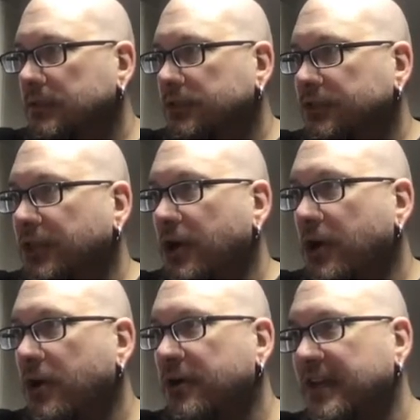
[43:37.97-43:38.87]

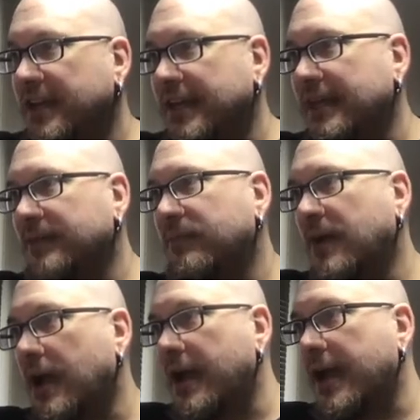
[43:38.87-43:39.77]
Show Odin
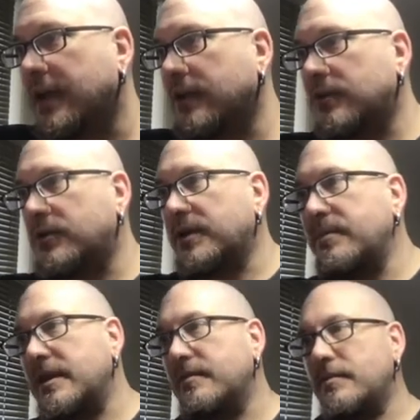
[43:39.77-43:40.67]
again. All right, quick
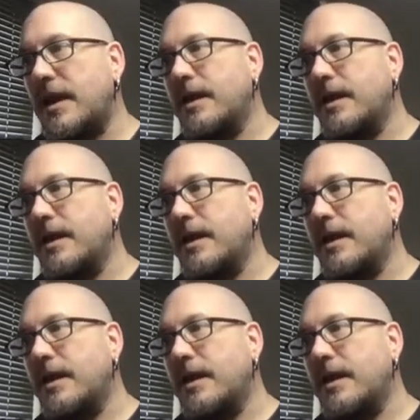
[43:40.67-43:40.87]
beam.